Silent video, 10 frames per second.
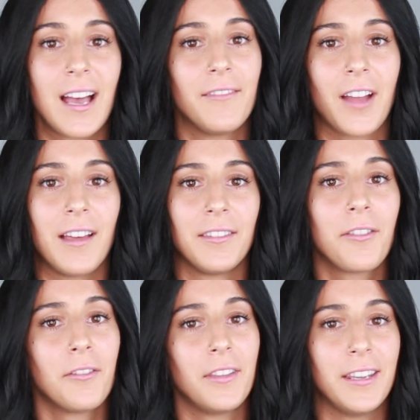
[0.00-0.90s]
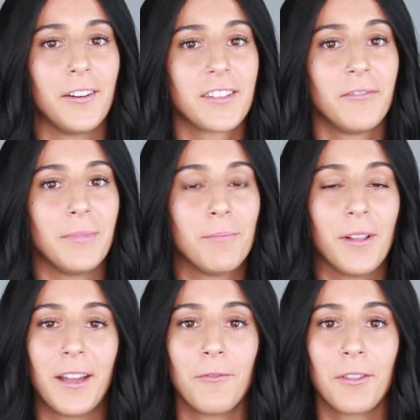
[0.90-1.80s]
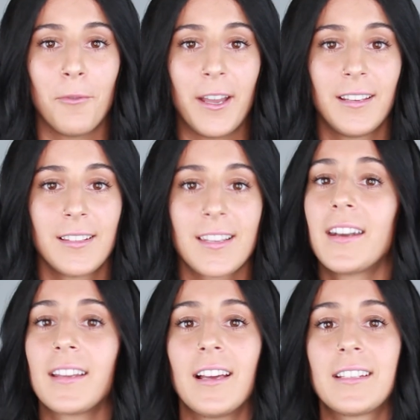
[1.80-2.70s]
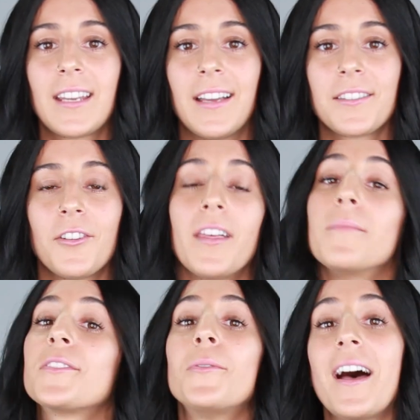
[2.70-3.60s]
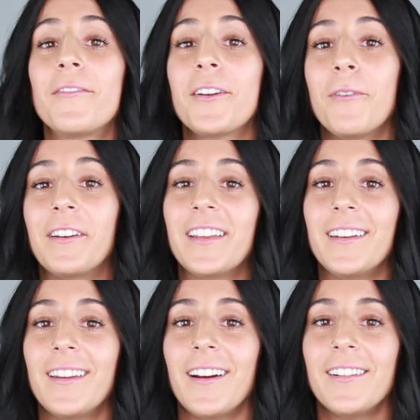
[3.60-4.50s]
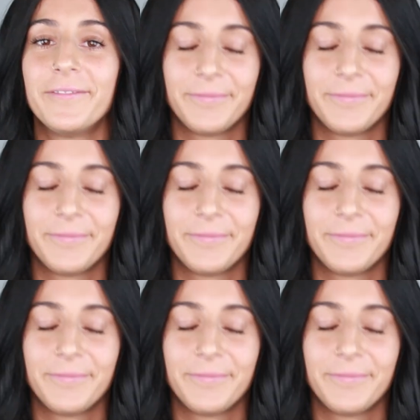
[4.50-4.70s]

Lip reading: I've gotten through the years of me playing with wigs, and I'd like to answer them so everyone can hear.